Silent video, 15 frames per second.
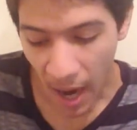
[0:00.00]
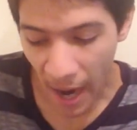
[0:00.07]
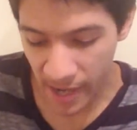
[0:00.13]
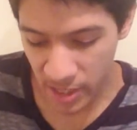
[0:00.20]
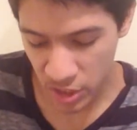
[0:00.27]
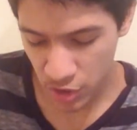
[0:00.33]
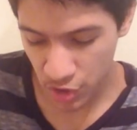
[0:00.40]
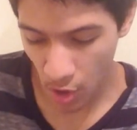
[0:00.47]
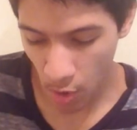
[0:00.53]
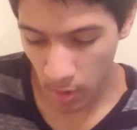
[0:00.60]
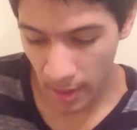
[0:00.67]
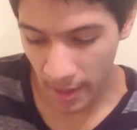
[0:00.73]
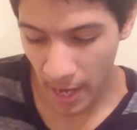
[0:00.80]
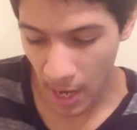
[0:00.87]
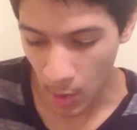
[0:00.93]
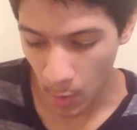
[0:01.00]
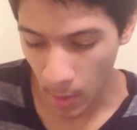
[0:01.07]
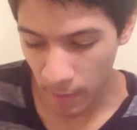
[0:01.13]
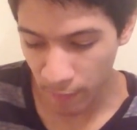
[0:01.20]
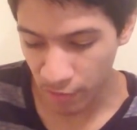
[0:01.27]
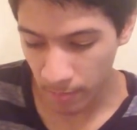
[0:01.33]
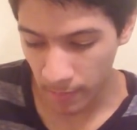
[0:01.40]
I just don't like how it
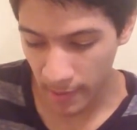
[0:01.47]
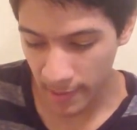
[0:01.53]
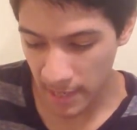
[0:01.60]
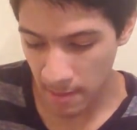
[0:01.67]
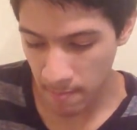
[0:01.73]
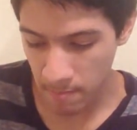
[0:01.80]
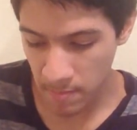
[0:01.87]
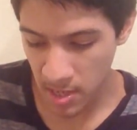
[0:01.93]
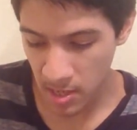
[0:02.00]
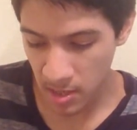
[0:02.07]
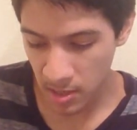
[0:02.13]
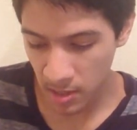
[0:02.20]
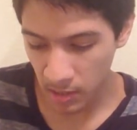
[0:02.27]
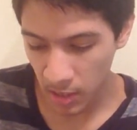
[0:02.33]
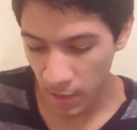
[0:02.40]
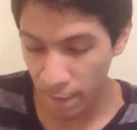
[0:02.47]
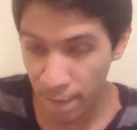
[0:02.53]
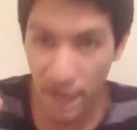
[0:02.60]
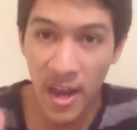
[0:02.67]
went from like immediately